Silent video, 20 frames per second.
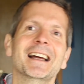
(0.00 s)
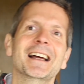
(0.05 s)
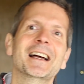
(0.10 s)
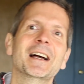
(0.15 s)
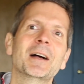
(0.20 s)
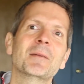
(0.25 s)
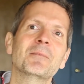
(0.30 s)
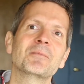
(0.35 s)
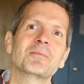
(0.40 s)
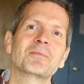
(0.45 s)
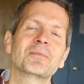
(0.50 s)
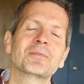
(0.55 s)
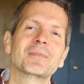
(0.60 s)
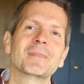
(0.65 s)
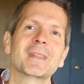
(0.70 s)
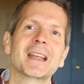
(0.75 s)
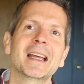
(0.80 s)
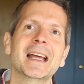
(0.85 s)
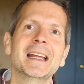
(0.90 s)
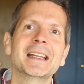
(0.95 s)

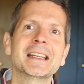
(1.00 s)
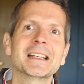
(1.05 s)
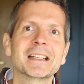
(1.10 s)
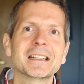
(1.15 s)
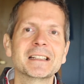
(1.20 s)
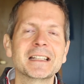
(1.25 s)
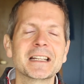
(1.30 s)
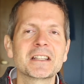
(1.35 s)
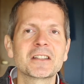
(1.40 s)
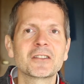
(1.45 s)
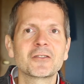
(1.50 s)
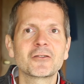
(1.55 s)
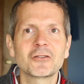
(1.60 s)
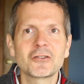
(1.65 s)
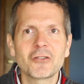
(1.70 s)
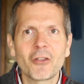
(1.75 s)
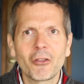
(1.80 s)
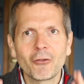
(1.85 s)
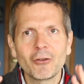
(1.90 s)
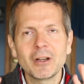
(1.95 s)
And there are the
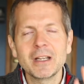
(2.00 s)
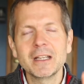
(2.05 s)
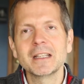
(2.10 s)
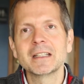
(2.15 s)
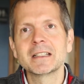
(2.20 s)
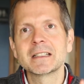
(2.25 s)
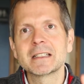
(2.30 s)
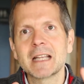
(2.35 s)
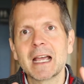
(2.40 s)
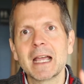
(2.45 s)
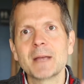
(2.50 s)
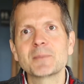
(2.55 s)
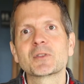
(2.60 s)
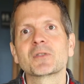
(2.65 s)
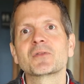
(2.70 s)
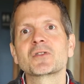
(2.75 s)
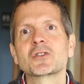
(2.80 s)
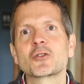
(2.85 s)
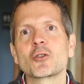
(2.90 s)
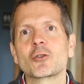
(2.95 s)
three types
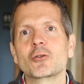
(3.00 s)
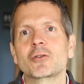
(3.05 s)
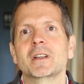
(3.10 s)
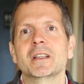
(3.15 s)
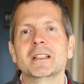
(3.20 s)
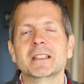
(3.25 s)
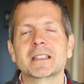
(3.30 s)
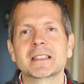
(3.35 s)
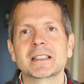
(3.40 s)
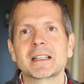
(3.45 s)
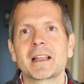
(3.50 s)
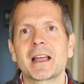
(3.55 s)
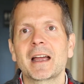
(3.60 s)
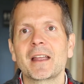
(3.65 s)
of stories,